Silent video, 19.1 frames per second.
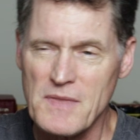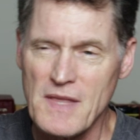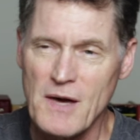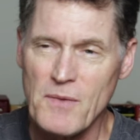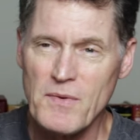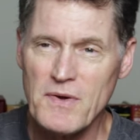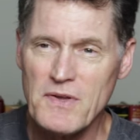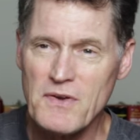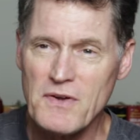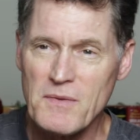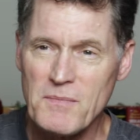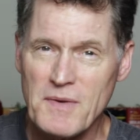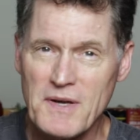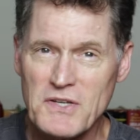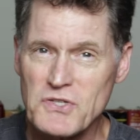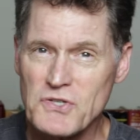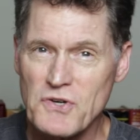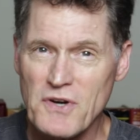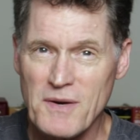That way you can
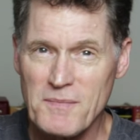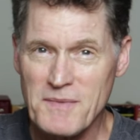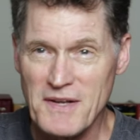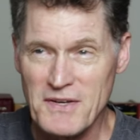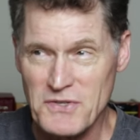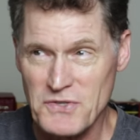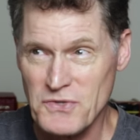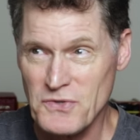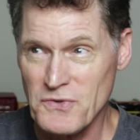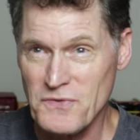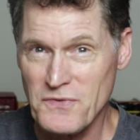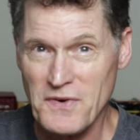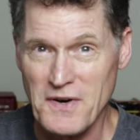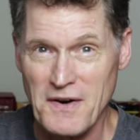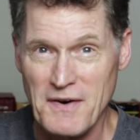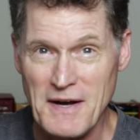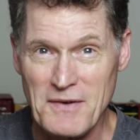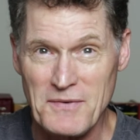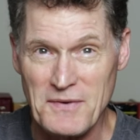make sure I'm not too
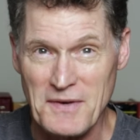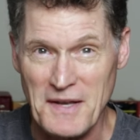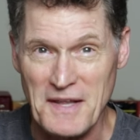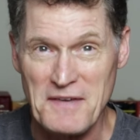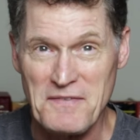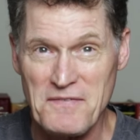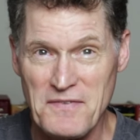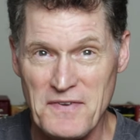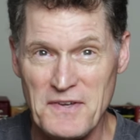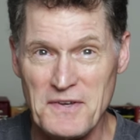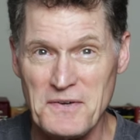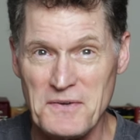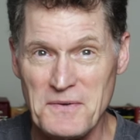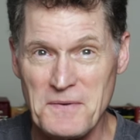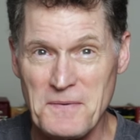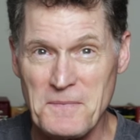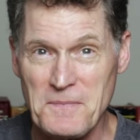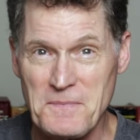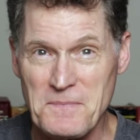far out in left
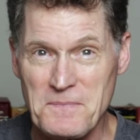field.